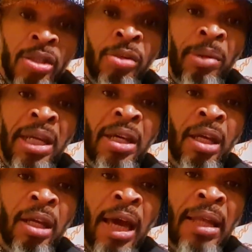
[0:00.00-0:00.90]

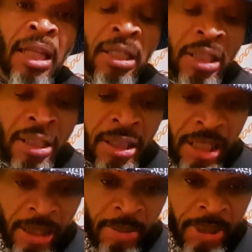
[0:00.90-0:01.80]
Jamaican athletic
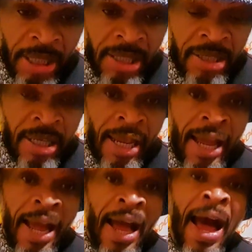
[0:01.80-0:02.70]
team is
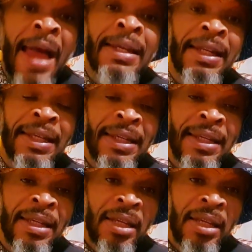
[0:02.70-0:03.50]
highly